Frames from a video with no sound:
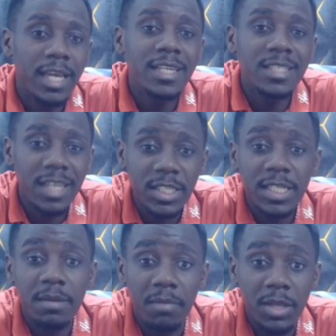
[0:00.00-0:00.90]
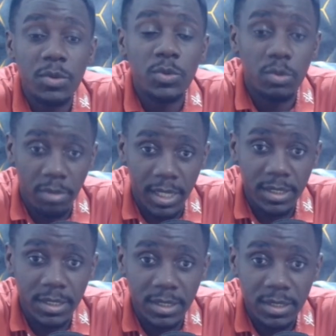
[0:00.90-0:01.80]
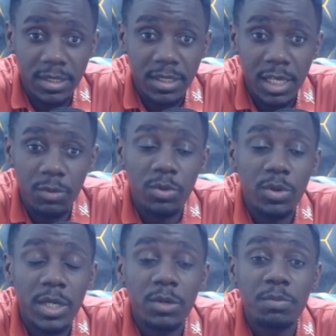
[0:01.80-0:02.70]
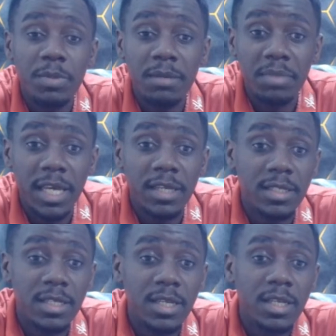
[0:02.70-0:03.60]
In just a month or 2 months, he'll be employed.